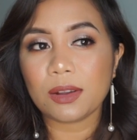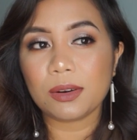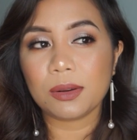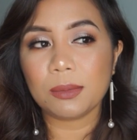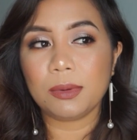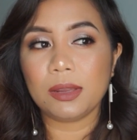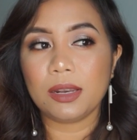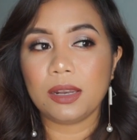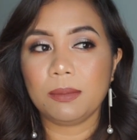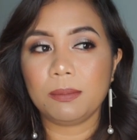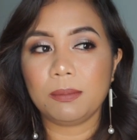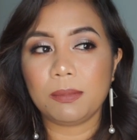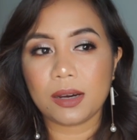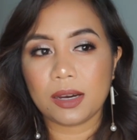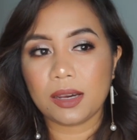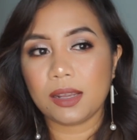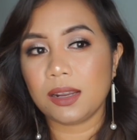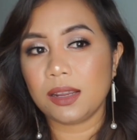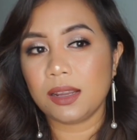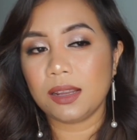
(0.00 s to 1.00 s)
Halo bele
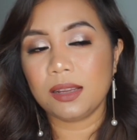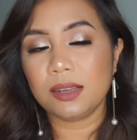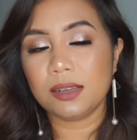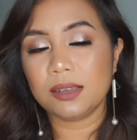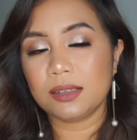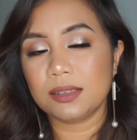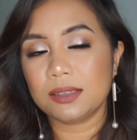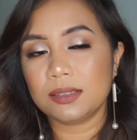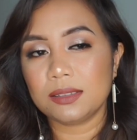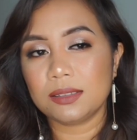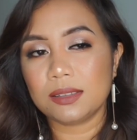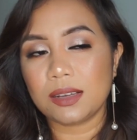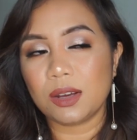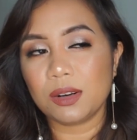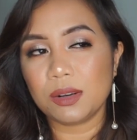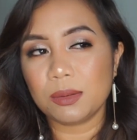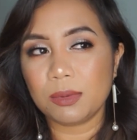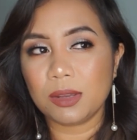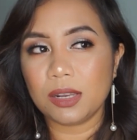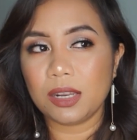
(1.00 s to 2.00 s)
para.
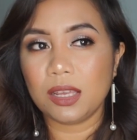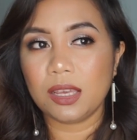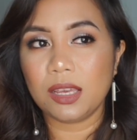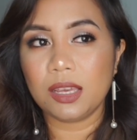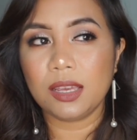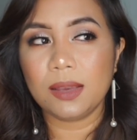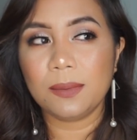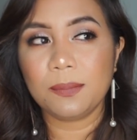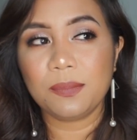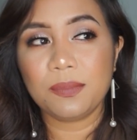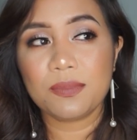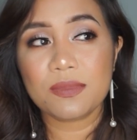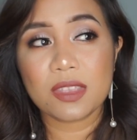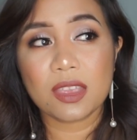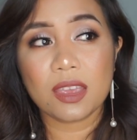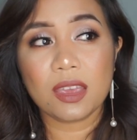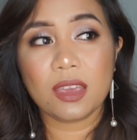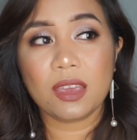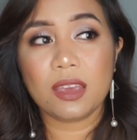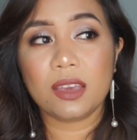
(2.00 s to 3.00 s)
Halo bele
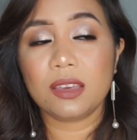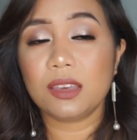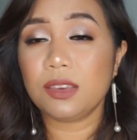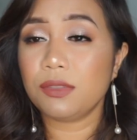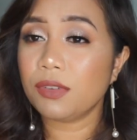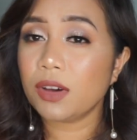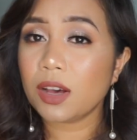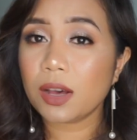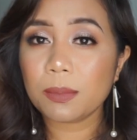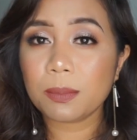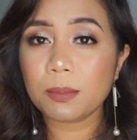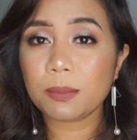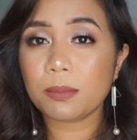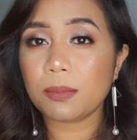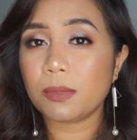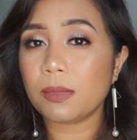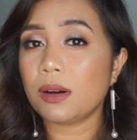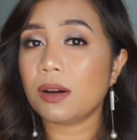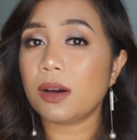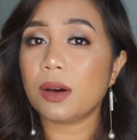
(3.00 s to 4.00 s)
give up.
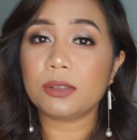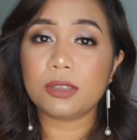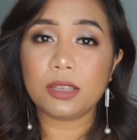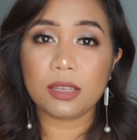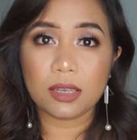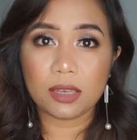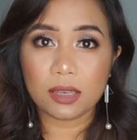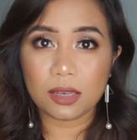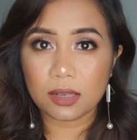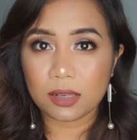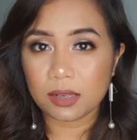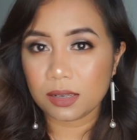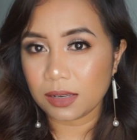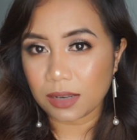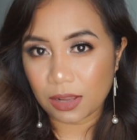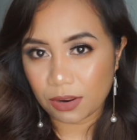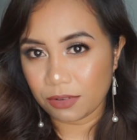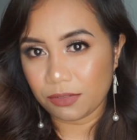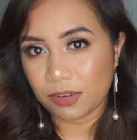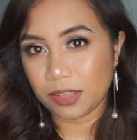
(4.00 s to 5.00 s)
How thank you,
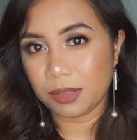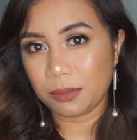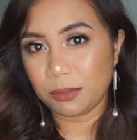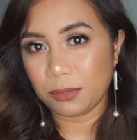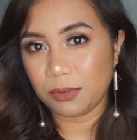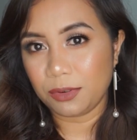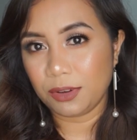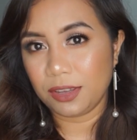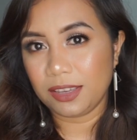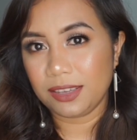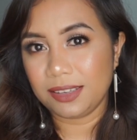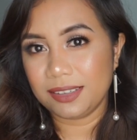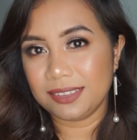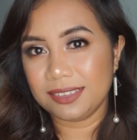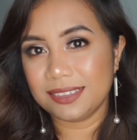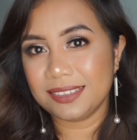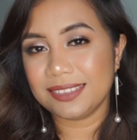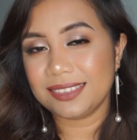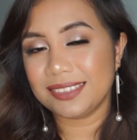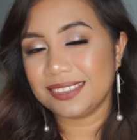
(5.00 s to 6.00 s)
Lana Fatimboing.
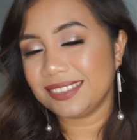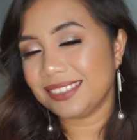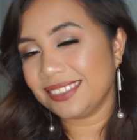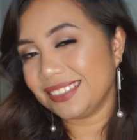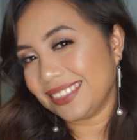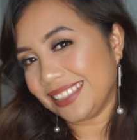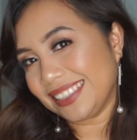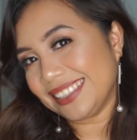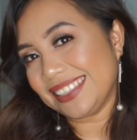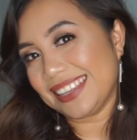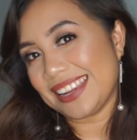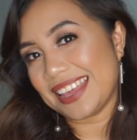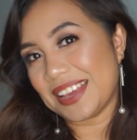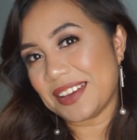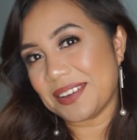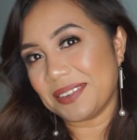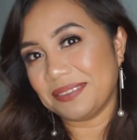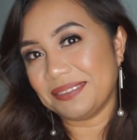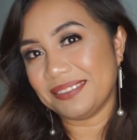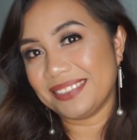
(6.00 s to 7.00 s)
That's
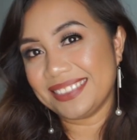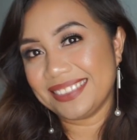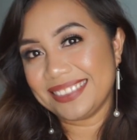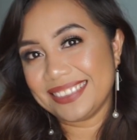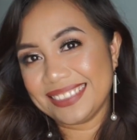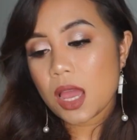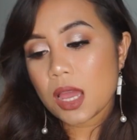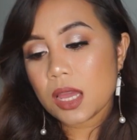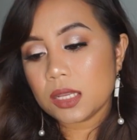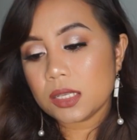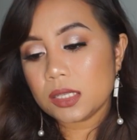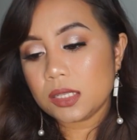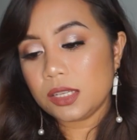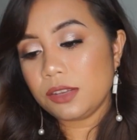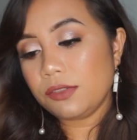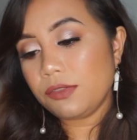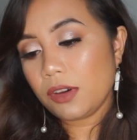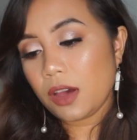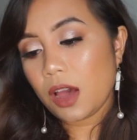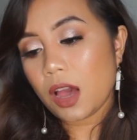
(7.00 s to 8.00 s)
me.
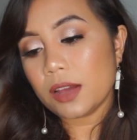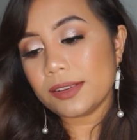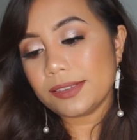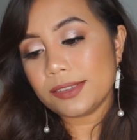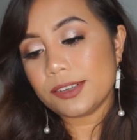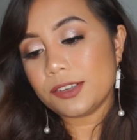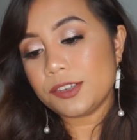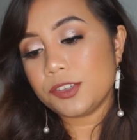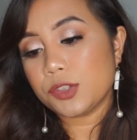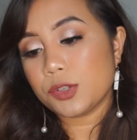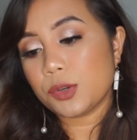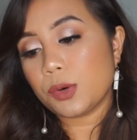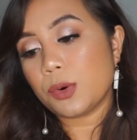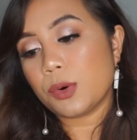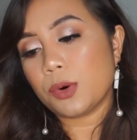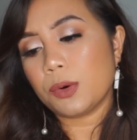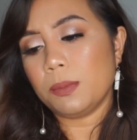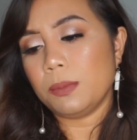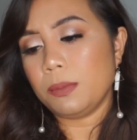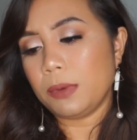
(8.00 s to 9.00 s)
Diva
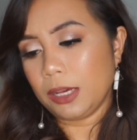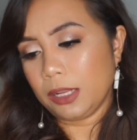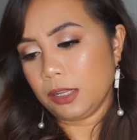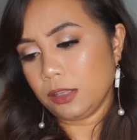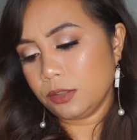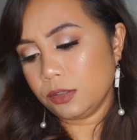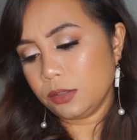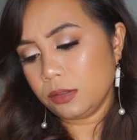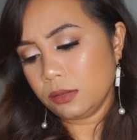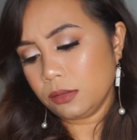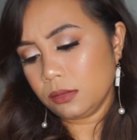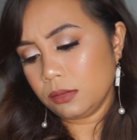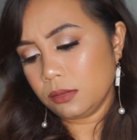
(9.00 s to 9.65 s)
underscore Bella